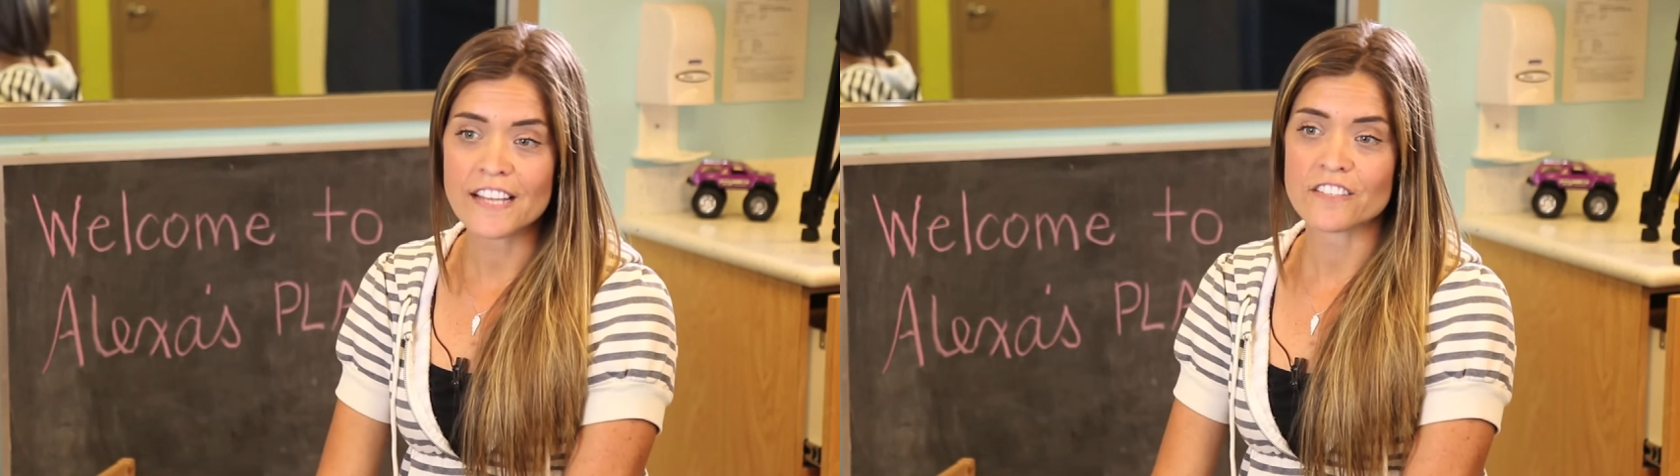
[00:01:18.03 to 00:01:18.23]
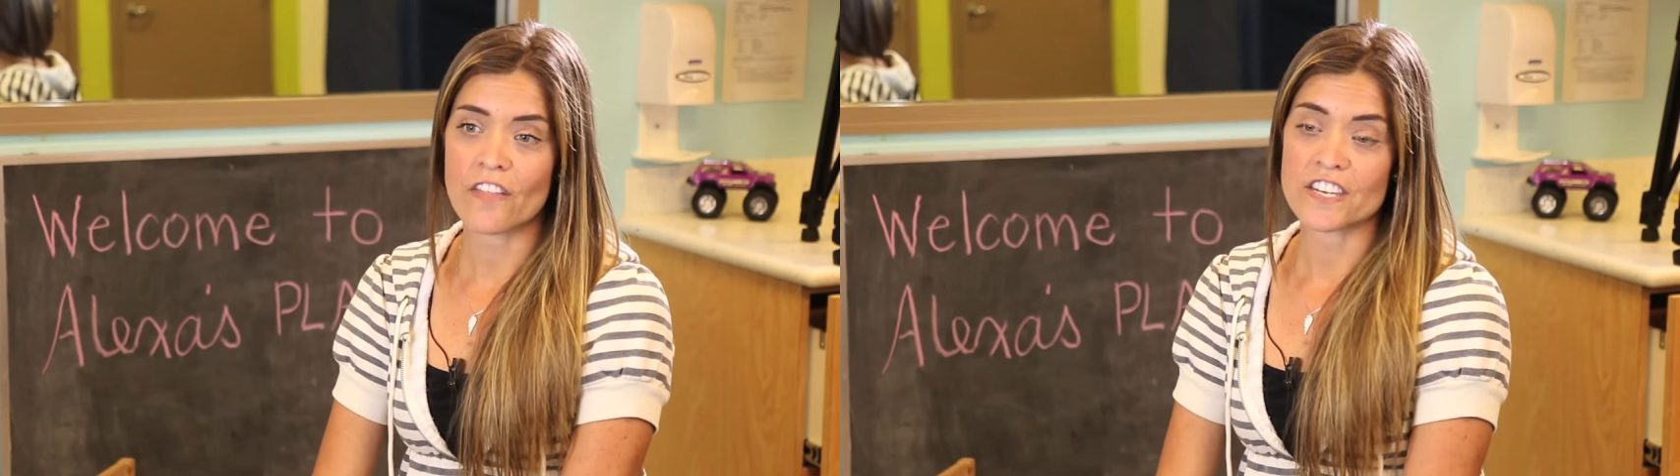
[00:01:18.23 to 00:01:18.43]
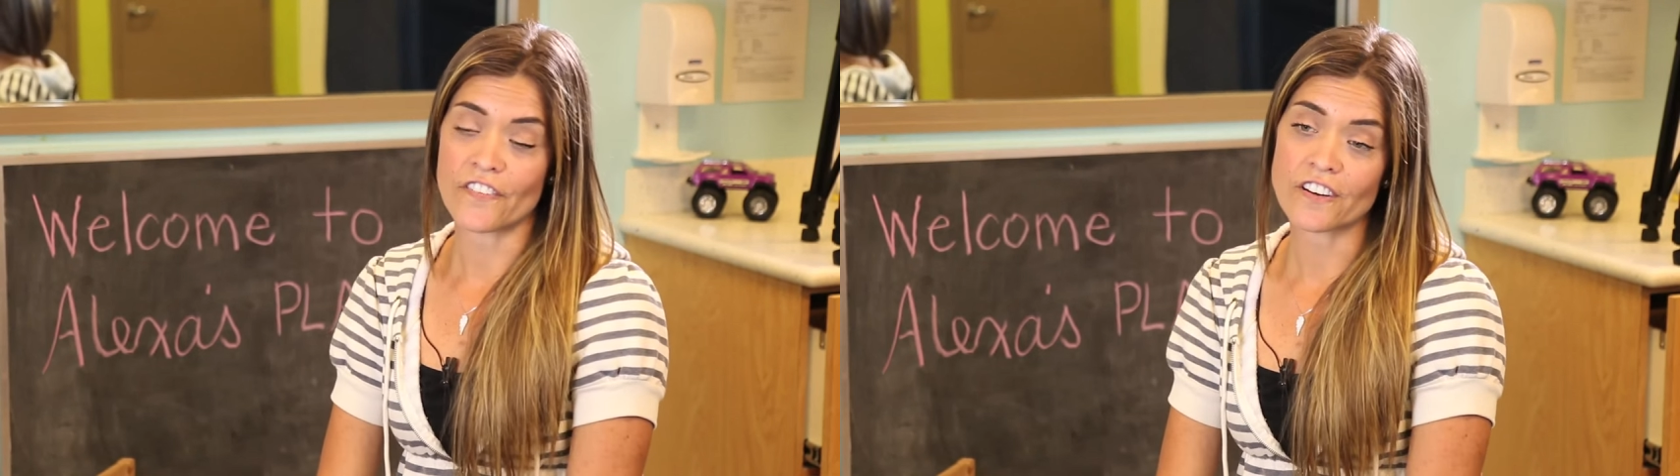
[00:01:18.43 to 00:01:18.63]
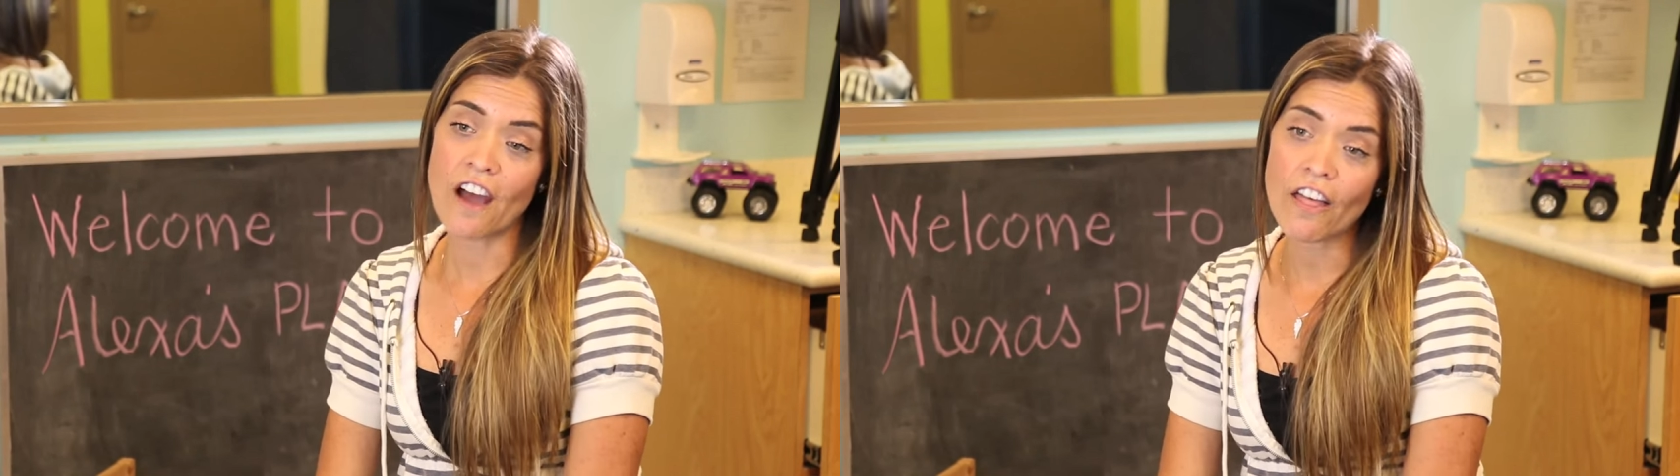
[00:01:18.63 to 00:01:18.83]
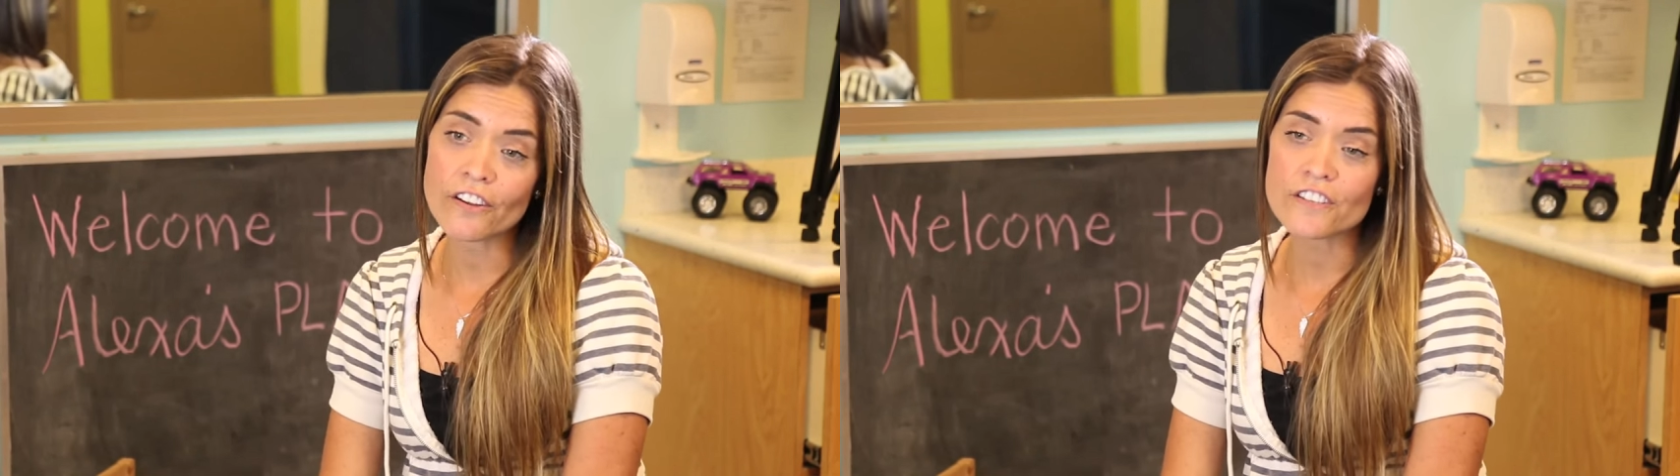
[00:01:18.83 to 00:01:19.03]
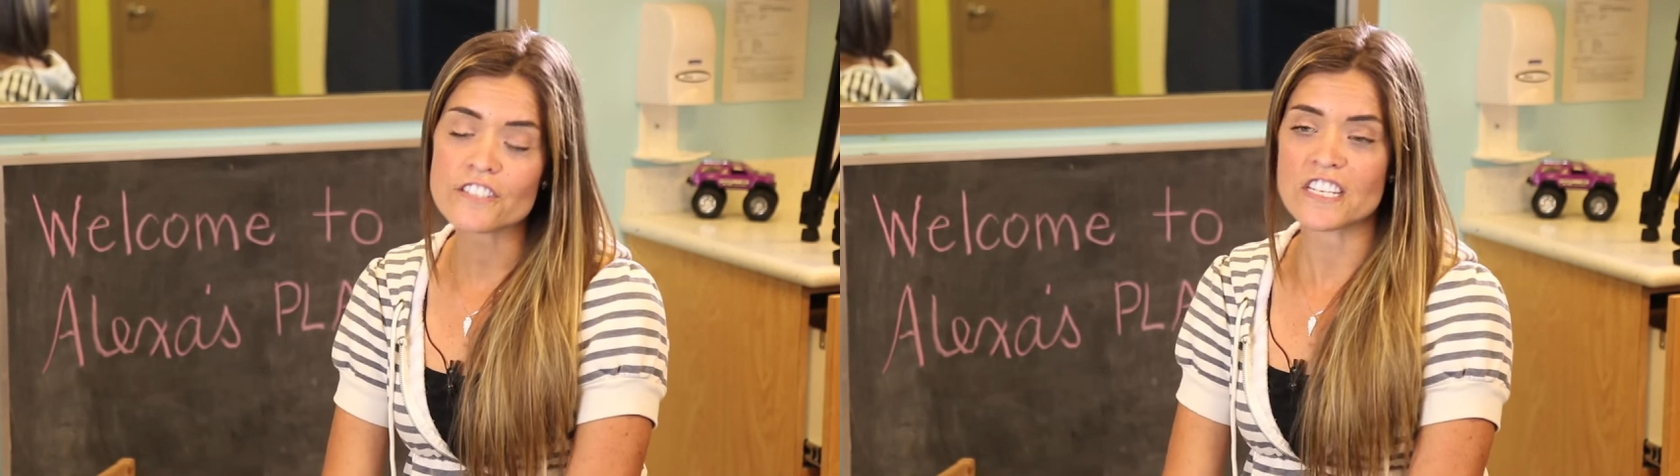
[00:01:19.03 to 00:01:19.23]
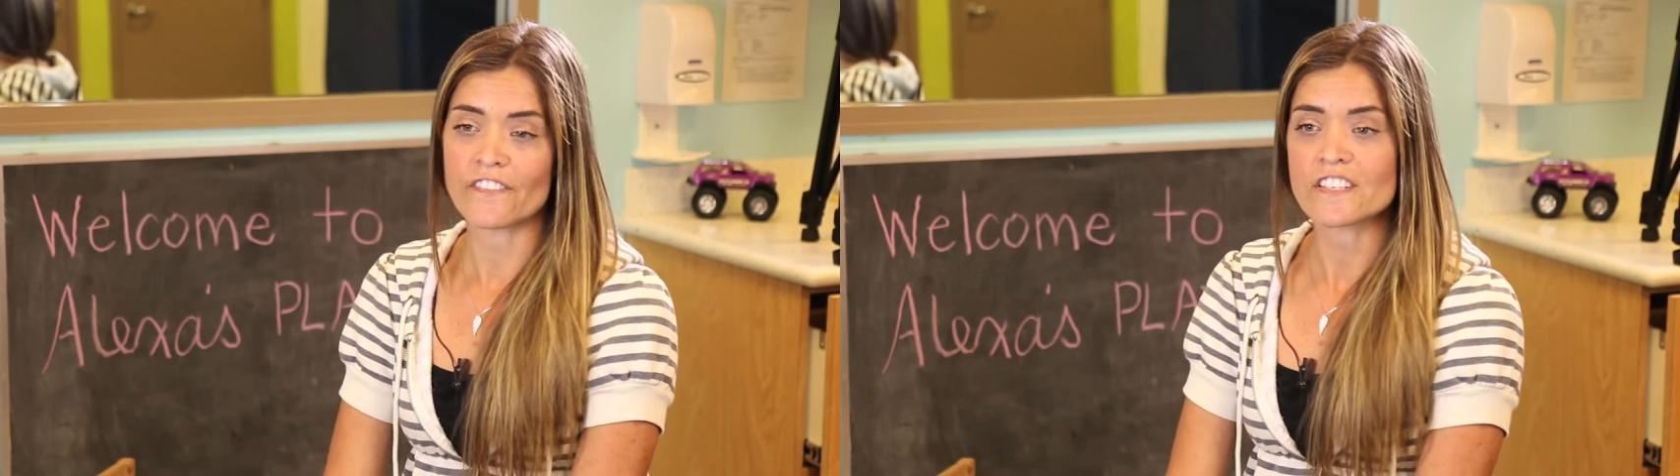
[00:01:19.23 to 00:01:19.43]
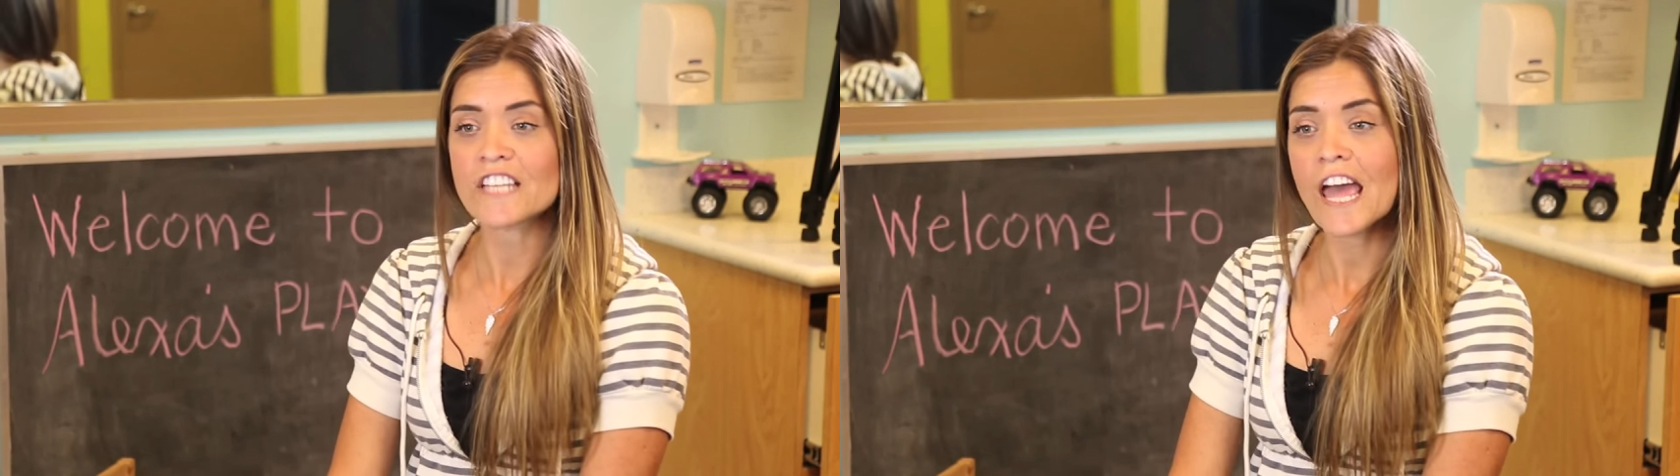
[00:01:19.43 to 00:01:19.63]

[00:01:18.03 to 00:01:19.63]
I saw the different colors, the different